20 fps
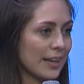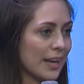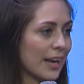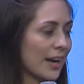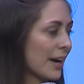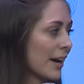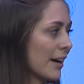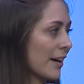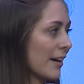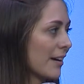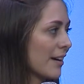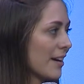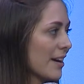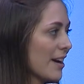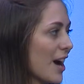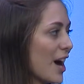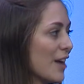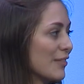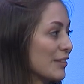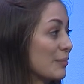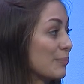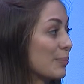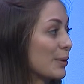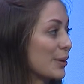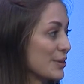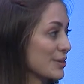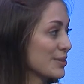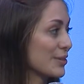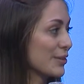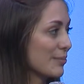care of our
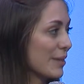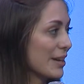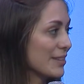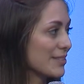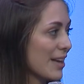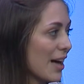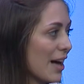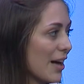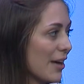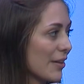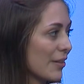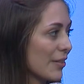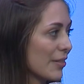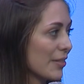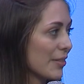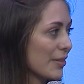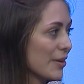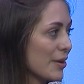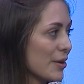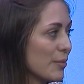personal mental health